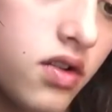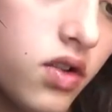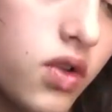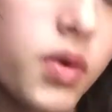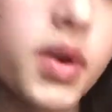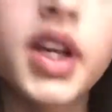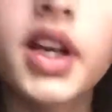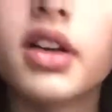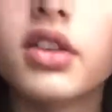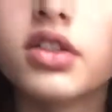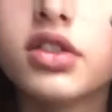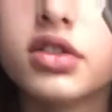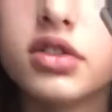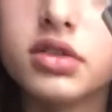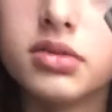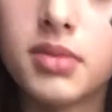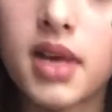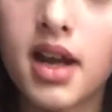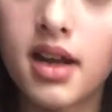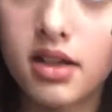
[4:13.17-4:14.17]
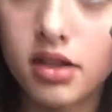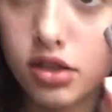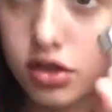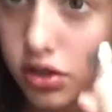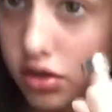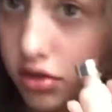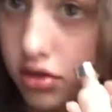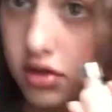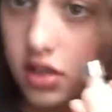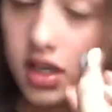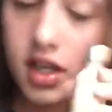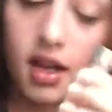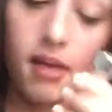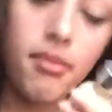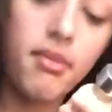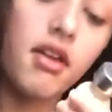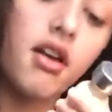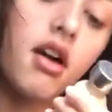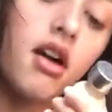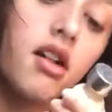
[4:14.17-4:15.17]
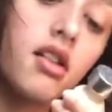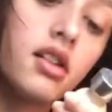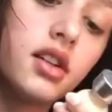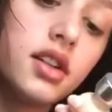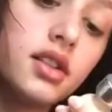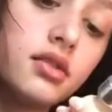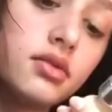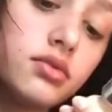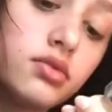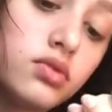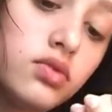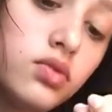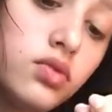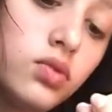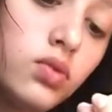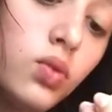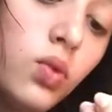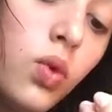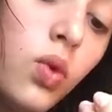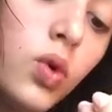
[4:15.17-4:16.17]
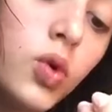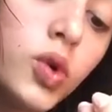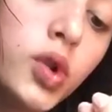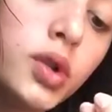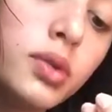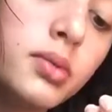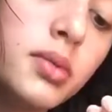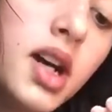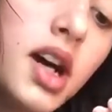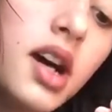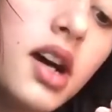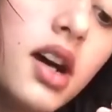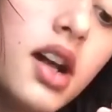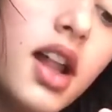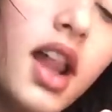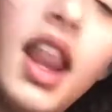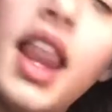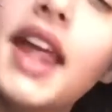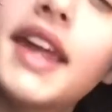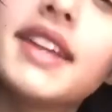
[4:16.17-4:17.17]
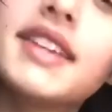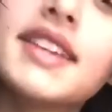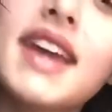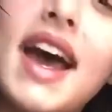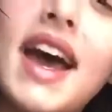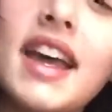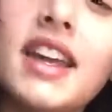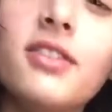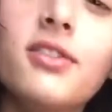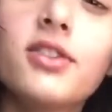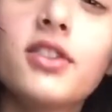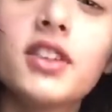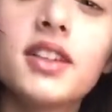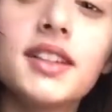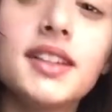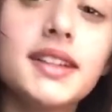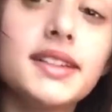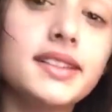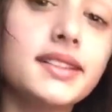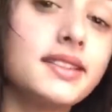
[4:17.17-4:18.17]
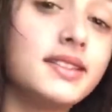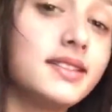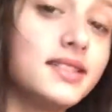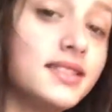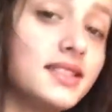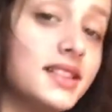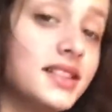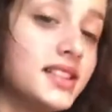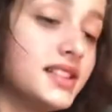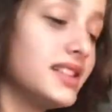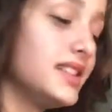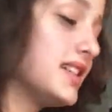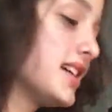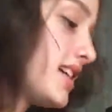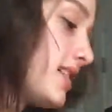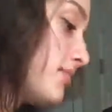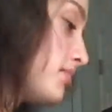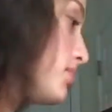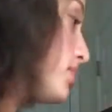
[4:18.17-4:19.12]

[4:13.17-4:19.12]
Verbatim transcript: L'Oreal True Match. I'm the color warm light ivory. Yeah,